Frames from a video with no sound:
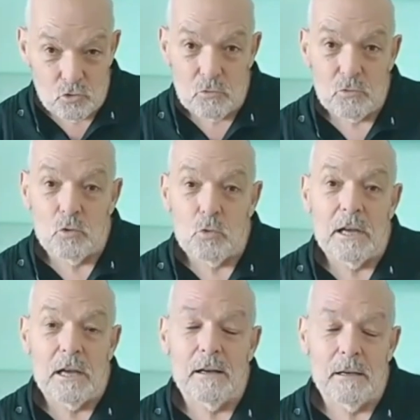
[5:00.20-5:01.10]
for
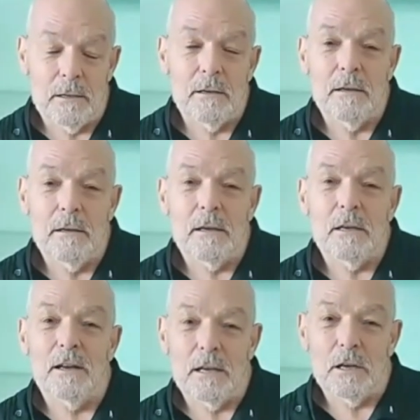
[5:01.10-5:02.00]
Quile.
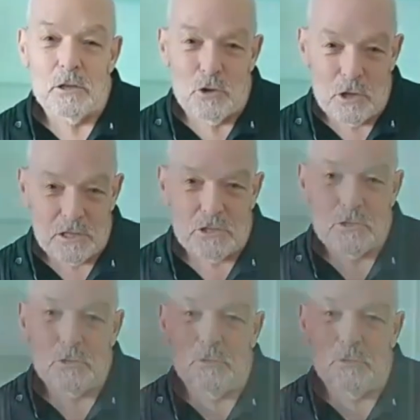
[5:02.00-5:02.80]
Sending you a kiss.